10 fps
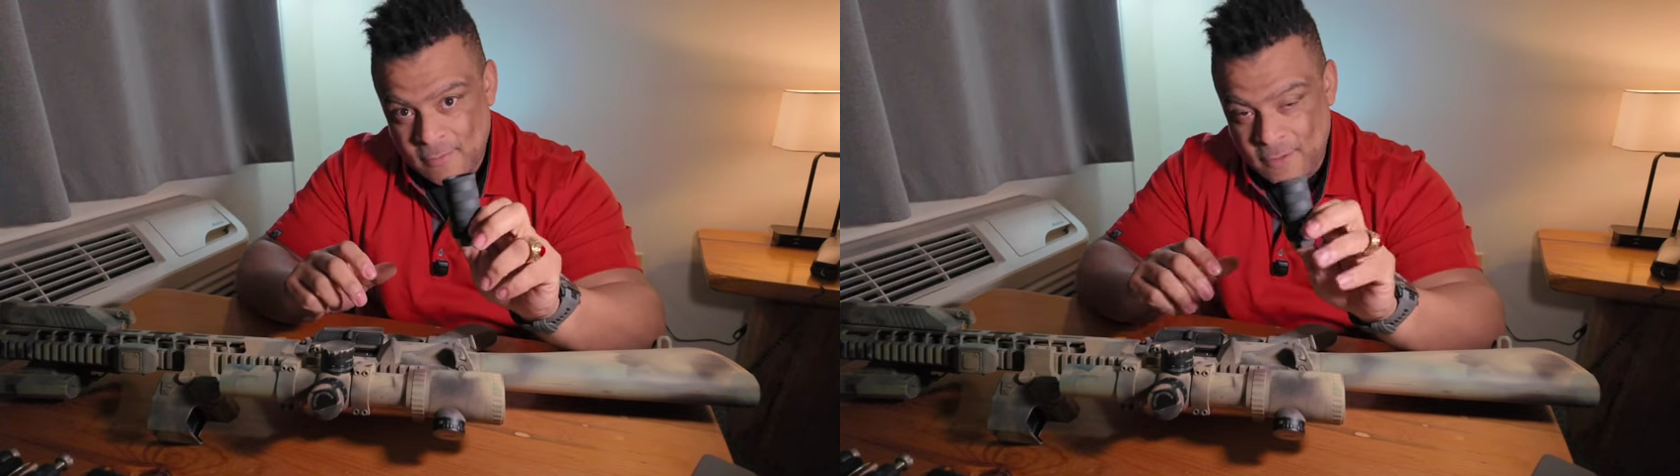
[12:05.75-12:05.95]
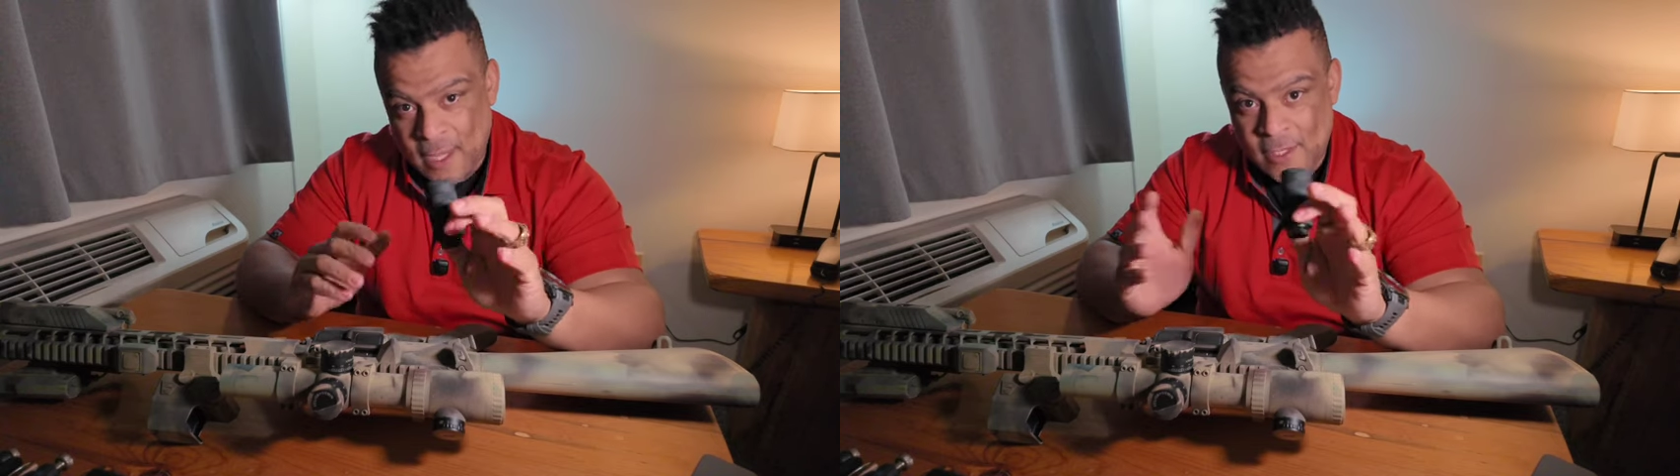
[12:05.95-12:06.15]

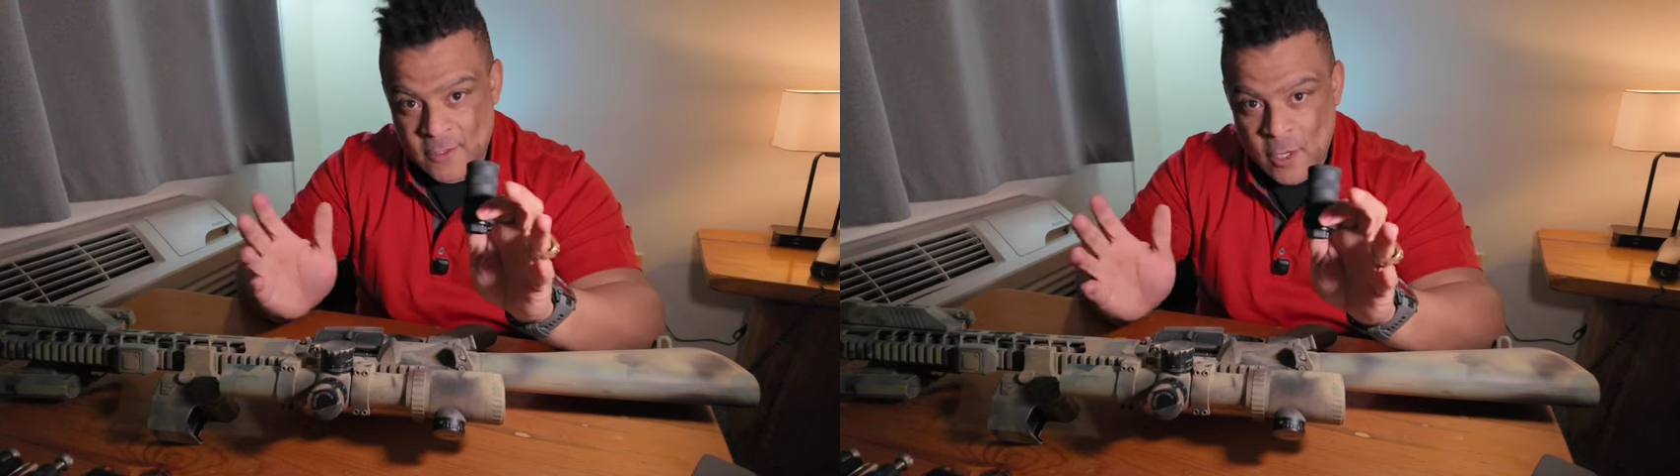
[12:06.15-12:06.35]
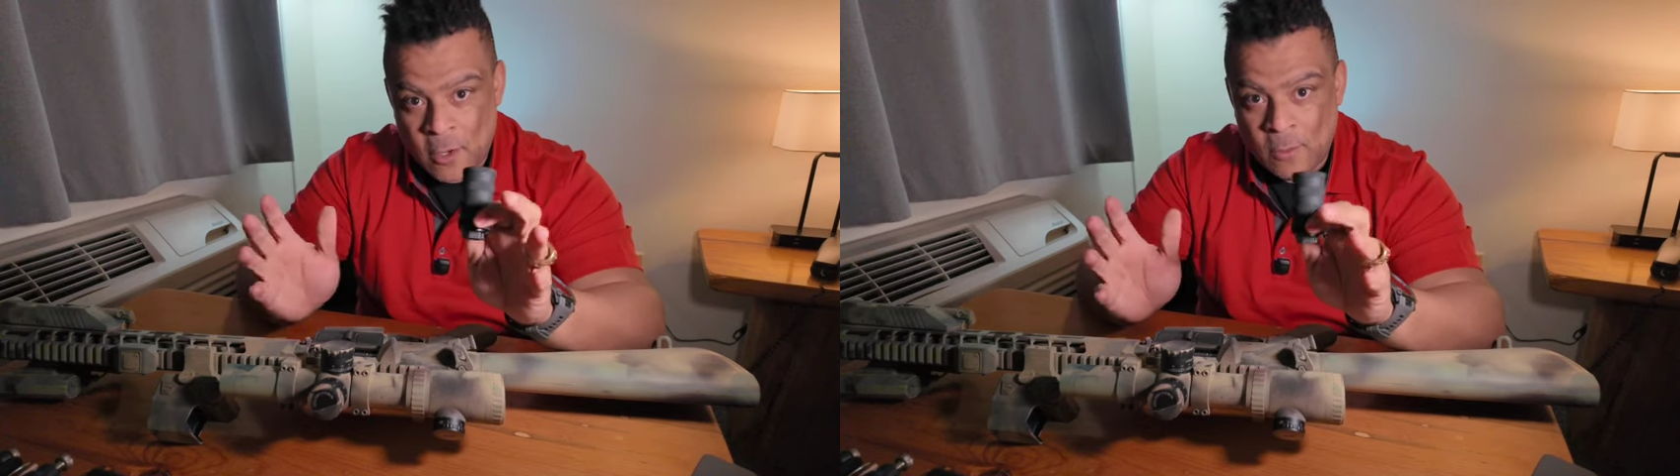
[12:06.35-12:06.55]
if you
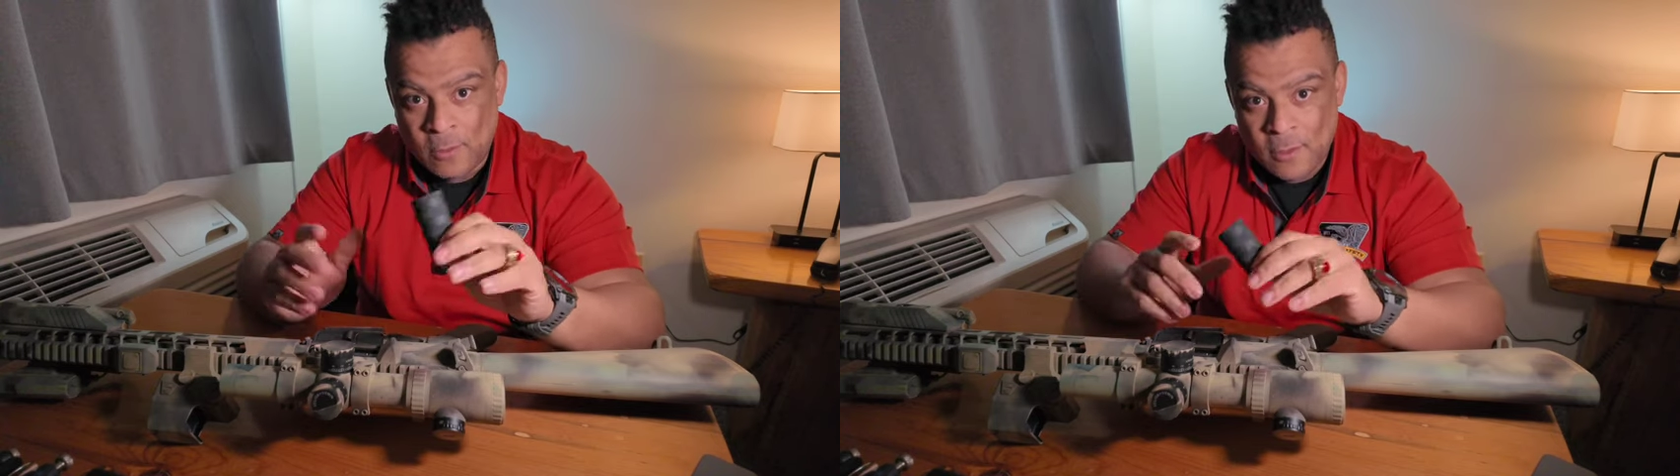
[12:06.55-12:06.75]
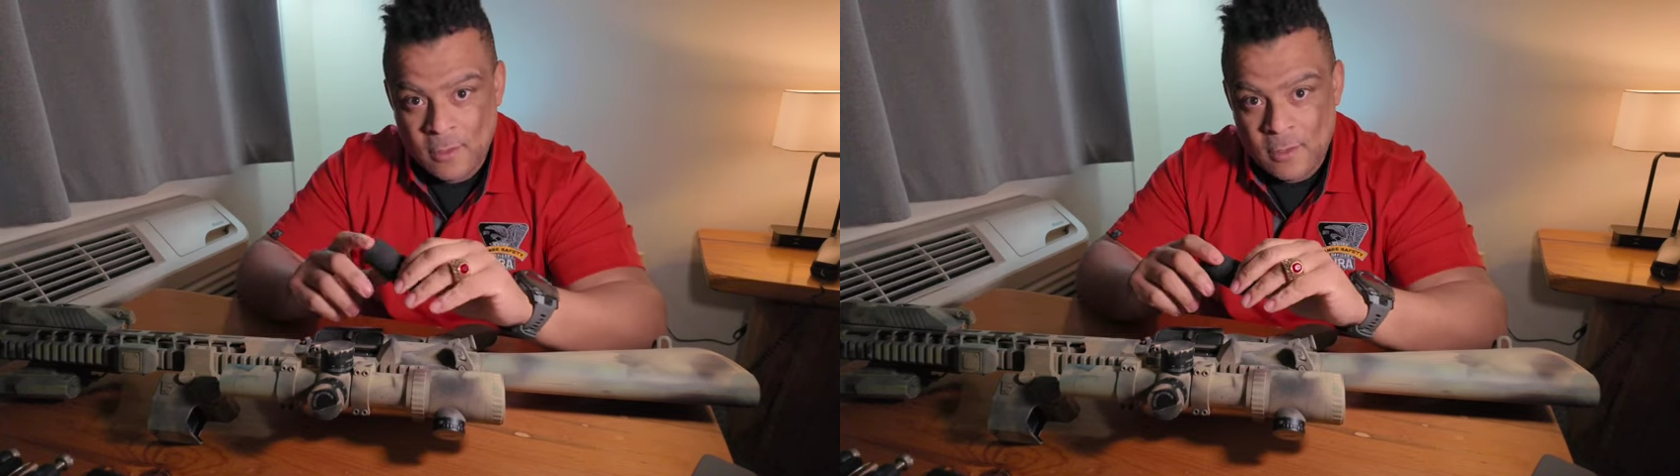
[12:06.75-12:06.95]
guys
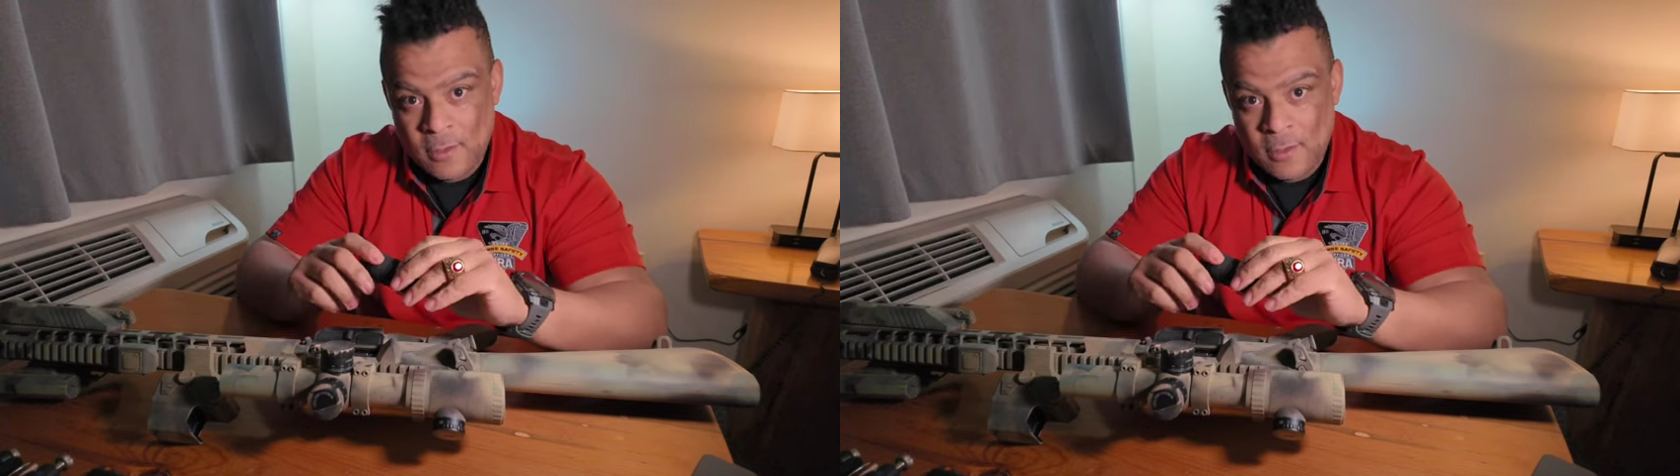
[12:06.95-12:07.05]
know,